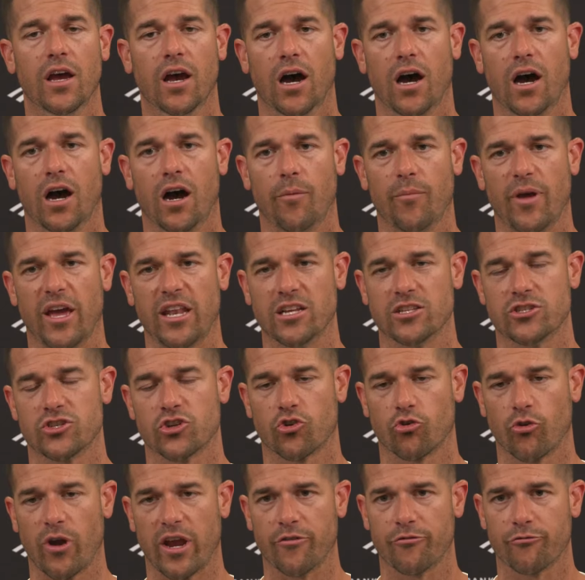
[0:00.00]
Um, and it's
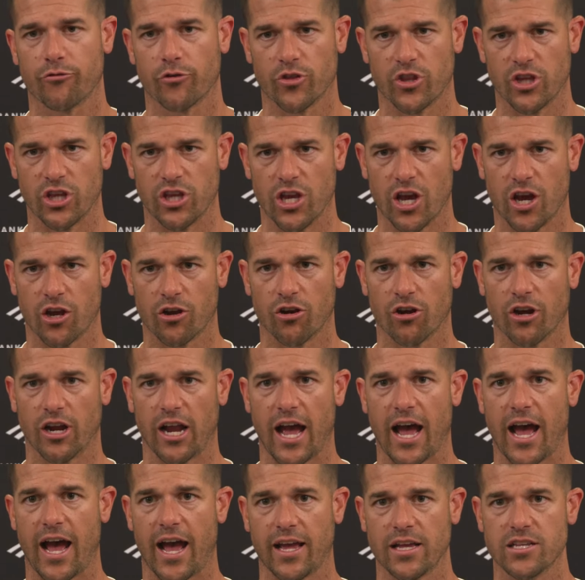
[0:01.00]
great for the younger
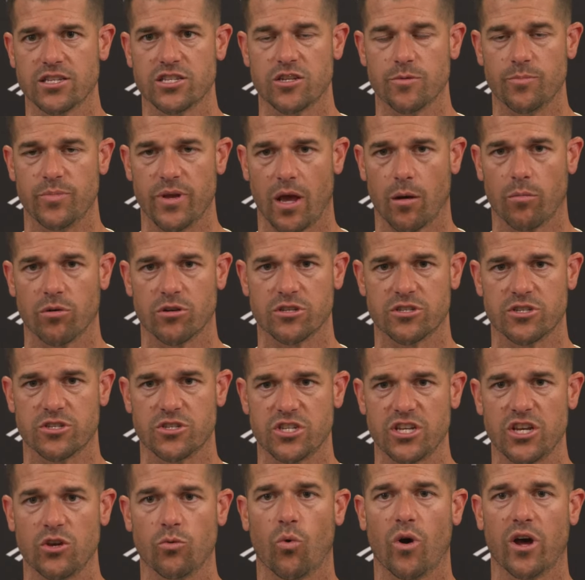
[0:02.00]
guys to be able to
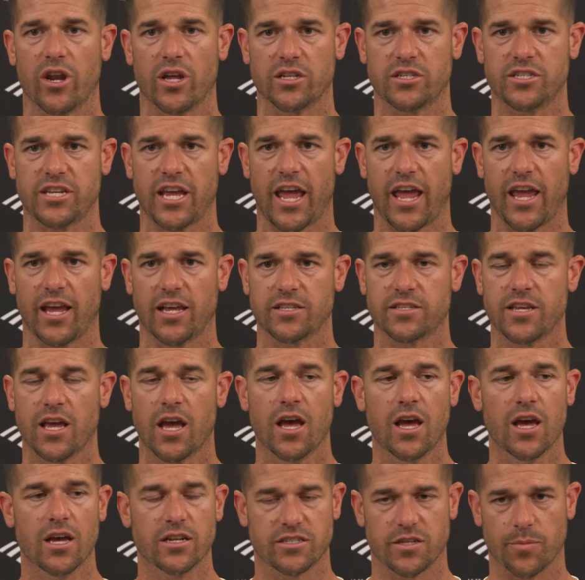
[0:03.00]
see what it takes
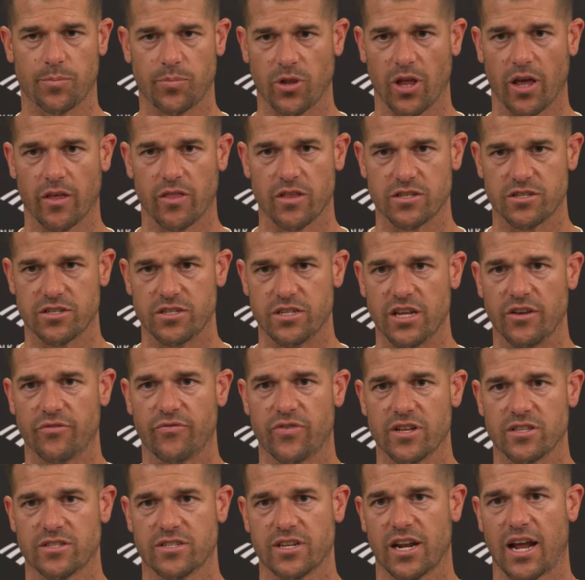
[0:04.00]
to play this
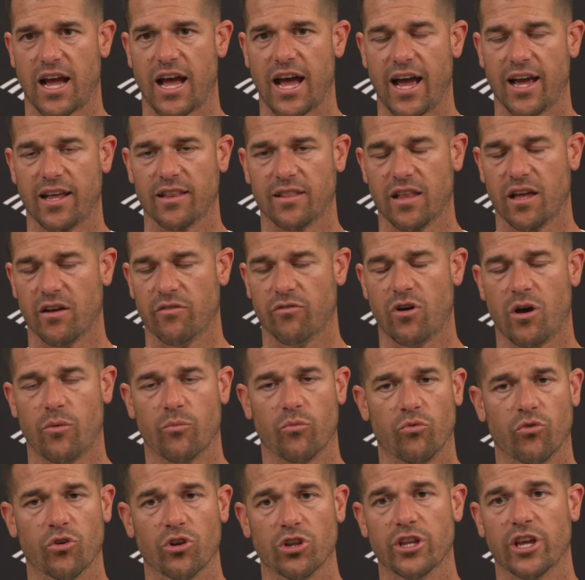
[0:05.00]
defense at a high level.
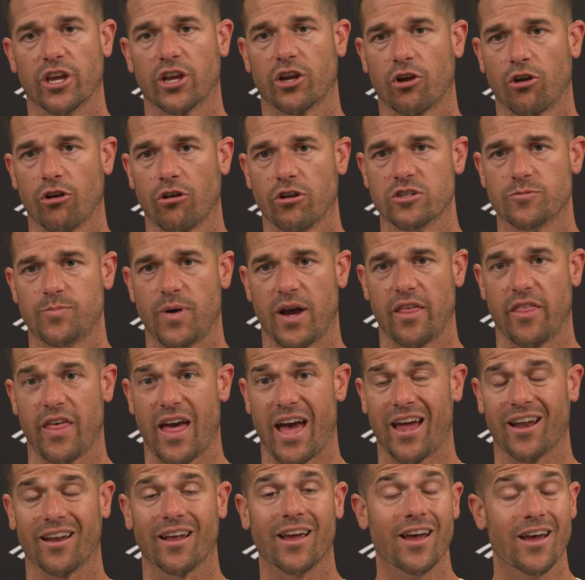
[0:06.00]
I'm really encouraged by
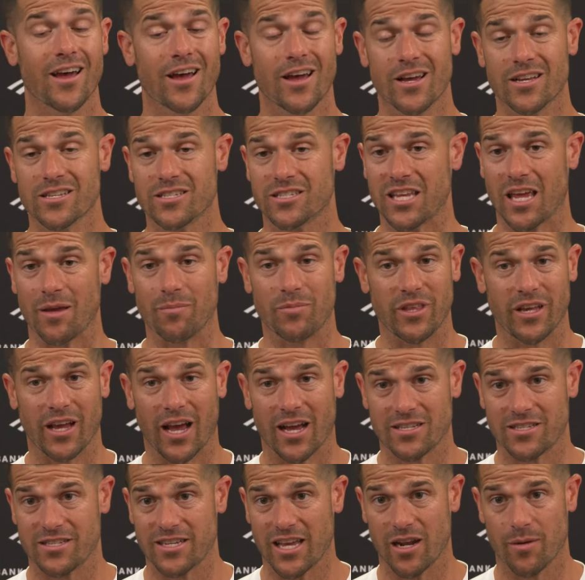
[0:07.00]
that. Same thing
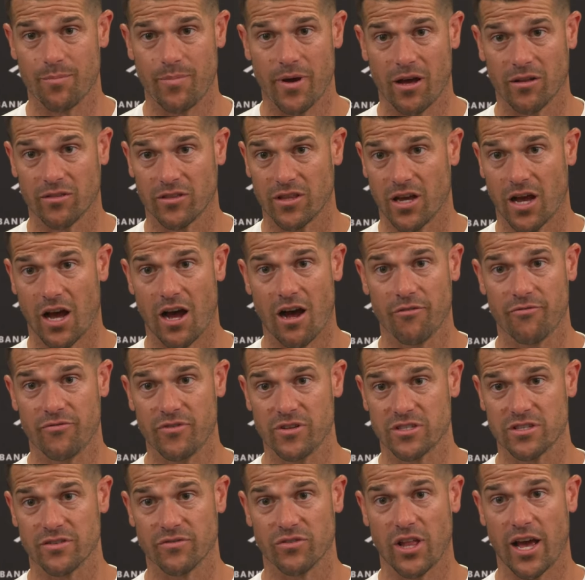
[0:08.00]
I said about the
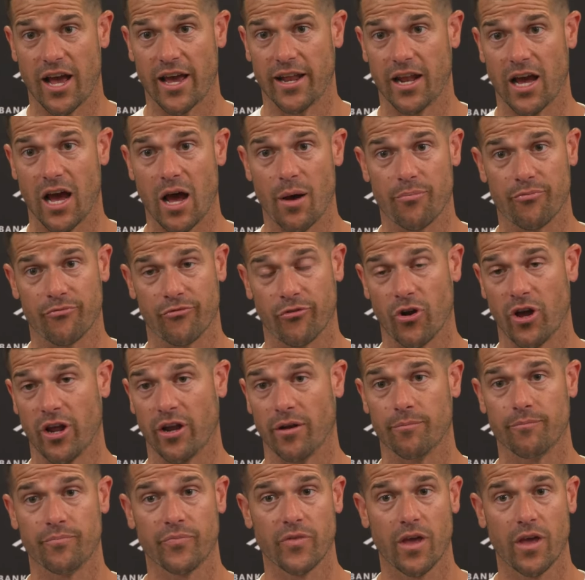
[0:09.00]
offensive line up front.